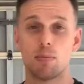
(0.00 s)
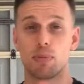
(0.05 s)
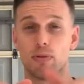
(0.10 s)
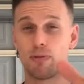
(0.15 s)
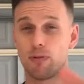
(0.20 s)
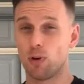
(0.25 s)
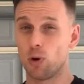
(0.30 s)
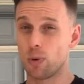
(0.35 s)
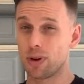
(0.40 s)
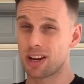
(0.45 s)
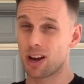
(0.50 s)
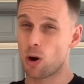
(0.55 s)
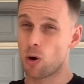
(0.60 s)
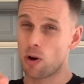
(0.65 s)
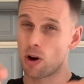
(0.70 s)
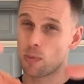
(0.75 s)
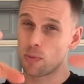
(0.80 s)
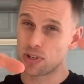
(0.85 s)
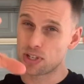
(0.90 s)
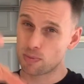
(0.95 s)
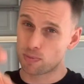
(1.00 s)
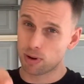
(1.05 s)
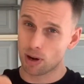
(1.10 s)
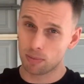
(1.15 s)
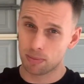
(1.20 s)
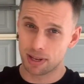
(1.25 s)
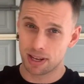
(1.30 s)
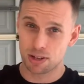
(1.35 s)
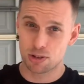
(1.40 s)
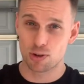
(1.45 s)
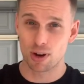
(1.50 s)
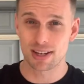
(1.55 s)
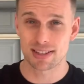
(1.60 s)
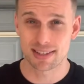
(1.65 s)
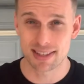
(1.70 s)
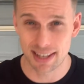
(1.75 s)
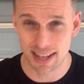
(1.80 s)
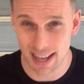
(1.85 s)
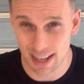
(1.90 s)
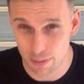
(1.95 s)
Before we go on, we should probably address
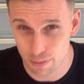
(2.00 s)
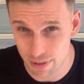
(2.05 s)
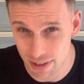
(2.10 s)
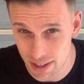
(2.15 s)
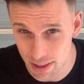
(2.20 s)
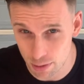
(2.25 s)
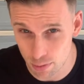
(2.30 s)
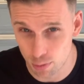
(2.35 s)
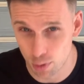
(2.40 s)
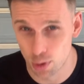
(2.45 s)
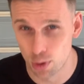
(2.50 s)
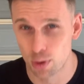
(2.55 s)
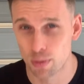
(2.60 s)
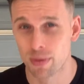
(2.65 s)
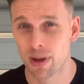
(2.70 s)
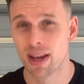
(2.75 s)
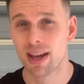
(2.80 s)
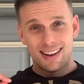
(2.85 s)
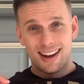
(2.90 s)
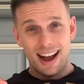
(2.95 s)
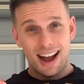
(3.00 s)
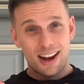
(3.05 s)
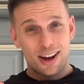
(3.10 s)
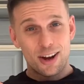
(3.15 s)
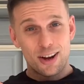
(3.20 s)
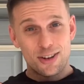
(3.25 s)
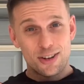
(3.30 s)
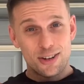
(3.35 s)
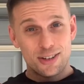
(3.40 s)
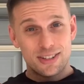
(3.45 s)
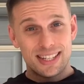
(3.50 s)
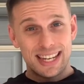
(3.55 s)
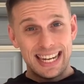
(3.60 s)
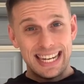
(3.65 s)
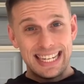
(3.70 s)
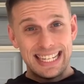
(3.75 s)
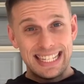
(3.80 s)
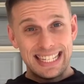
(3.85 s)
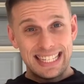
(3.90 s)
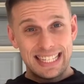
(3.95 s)
the elephant in the room. I got new
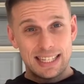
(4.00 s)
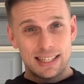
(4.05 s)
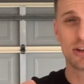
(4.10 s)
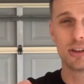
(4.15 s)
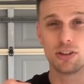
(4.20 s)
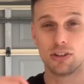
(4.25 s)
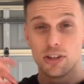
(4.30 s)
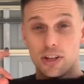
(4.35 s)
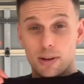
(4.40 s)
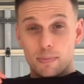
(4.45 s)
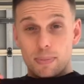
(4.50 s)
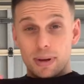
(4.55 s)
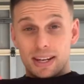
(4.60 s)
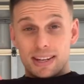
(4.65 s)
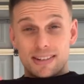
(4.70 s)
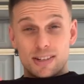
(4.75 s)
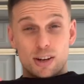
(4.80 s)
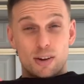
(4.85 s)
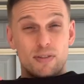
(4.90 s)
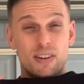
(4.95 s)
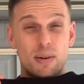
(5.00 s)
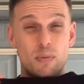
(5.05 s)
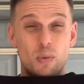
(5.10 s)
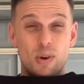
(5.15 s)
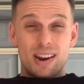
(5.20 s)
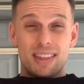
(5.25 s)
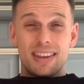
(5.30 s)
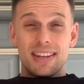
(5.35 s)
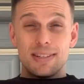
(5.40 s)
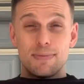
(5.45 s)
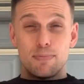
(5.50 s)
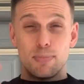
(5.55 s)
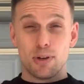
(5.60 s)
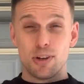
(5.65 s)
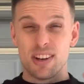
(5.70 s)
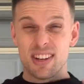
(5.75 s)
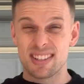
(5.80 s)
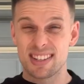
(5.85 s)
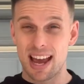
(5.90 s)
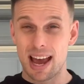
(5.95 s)
tees. You can pick yourself up one of these
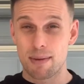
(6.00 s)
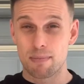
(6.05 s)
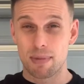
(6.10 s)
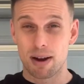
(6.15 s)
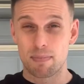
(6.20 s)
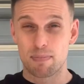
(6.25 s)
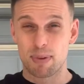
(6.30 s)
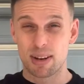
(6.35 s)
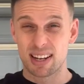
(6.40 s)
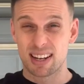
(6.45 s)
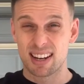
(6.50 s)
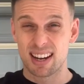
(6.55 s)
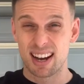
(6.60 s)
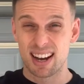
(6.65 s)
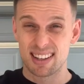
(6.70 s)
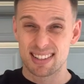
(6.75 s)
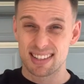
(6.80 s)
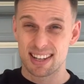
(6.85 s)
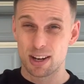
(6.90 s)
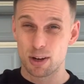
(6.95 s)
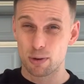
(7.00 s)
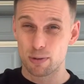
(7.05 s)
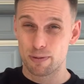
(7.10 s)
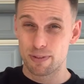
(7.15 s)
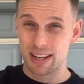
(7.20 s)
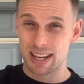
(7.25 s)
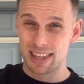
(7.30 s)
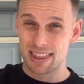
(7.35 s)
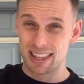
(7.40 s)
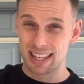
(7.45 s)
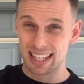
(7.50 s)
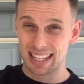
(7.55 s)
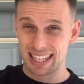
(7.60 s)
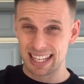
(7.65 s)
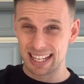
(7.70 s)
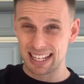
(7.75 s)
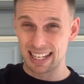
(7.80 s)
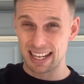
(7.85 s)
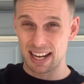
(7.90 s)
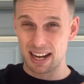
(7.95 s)
beauties at my Big Cartel via the
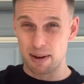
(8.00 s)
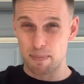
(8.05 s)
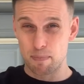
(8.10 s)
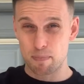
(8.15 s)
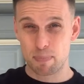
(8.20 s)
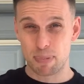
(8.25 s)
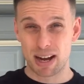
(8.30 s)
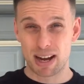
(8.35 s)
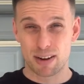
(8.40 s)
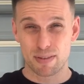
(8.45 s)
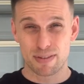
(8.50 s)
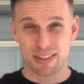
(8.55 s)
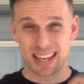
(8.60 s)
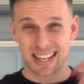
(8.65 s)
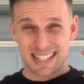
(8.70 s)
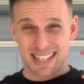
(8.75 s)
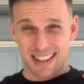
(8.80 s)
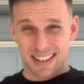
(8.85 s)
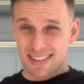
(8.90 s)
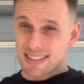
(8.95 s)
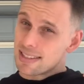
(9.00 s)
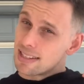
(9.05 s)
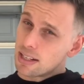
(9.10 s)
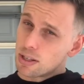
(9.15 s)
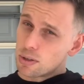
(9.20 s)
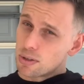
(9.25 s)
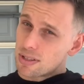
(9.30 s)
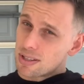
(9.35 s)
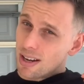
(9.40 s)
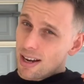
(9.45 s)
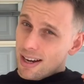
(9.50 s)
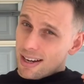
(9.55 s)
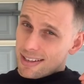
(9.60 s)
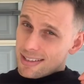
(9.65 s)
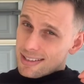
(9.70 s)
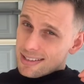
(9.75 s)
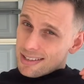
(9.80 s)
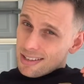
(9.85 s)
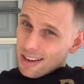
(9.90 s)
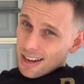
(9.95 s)
link above. These are the single-sided
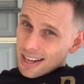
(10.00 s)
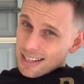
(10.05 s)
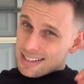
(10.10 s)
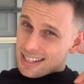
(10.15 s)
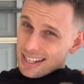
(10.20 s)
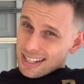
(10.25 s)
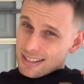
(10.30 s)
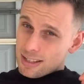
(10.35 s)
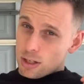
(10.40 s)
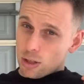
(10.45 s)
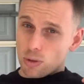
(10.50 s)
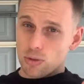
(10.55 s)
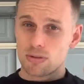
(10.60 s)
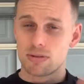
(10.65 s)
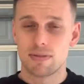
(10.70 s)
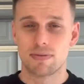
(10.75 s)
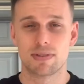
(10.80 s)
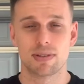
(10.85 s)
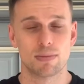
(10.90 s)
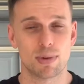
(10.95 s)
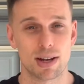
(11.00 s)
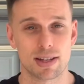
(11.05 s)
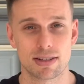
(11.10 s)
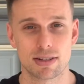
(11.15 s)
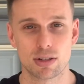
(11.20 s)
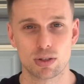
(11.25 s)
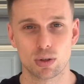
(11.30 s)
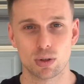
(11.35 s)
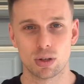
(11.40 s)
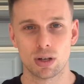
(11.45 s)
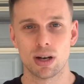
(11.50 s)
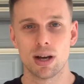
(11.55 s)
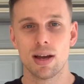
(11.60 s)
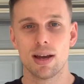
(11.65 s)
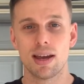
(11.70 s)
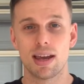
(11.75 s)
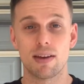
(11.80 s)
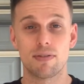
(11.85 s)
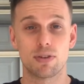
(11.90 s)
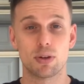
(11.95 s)
designs exclusive to my store.
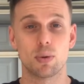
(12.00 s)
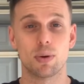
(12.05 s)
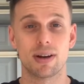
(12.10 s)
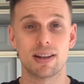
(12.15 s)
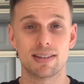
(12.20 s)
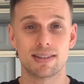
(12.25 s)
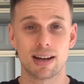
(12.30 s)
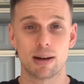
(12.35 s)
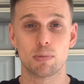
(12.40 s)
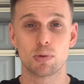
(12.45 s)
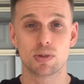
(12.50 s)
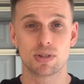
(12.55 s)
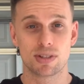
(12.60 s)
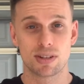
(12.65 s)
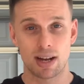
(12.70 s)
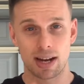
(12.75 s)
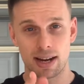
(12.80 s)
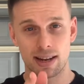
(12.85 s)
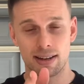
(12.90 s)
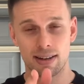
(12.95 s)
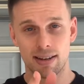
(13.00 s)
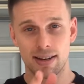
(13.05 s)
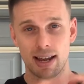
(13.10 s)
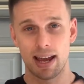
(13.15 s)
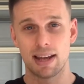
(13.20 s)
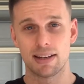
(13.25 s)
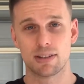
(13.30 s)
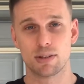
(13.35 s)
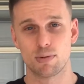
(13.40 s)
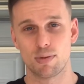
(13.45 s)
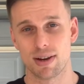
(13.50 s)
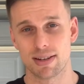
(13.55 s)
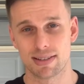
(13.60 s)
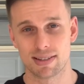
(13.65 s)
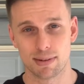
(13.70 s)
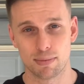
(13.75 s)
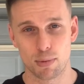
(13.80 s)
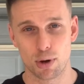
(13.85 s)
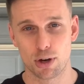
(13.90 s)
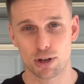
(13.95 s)
If you want a double-sided, head to
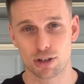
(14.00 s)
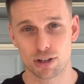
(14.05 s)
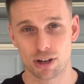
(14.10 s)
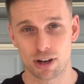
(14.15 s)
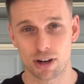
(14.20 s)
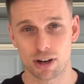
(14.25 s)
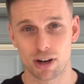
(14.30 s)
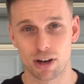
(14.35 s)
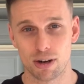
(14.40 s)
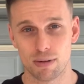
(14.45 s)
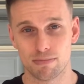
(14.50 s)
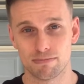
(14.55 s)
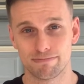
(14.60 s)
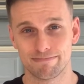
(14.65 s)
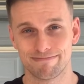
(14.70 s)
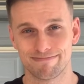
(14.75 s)
wrestlermerch.com.